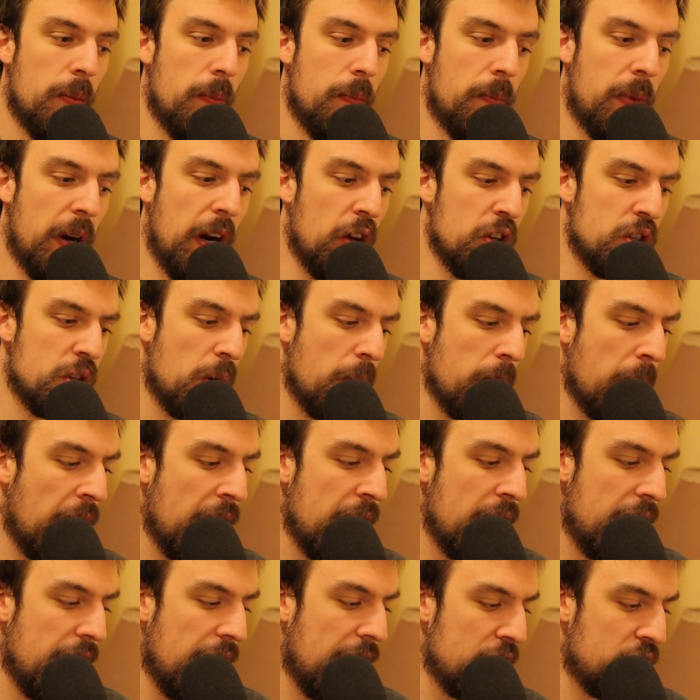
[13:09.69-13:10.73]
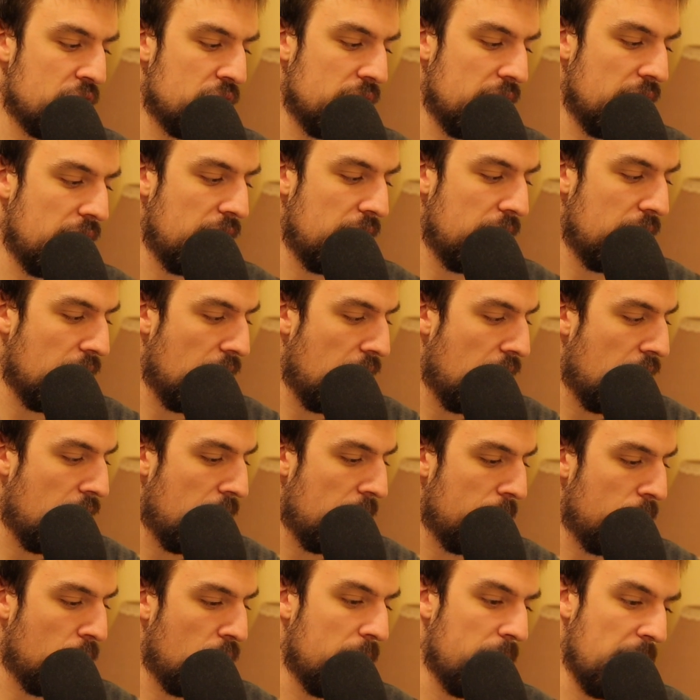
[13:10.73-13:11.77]
But I was reminded, actually,
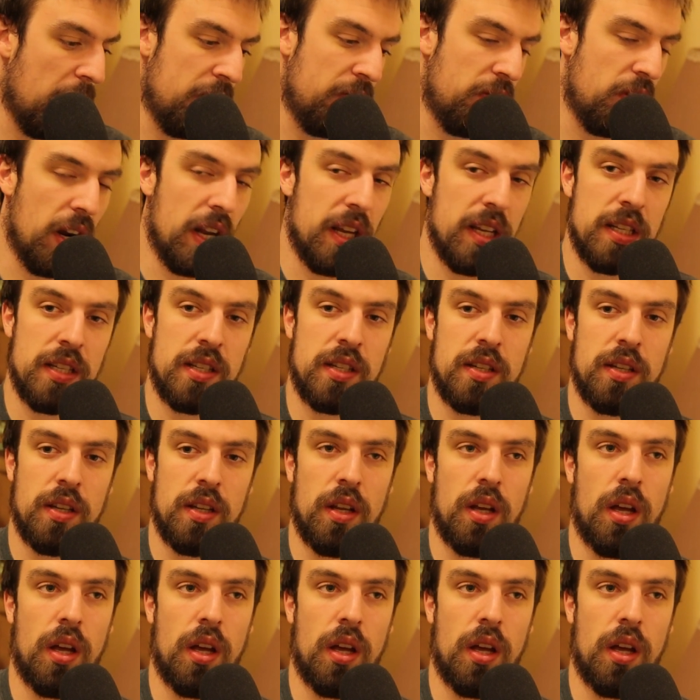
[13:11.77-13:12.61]
one of my friends,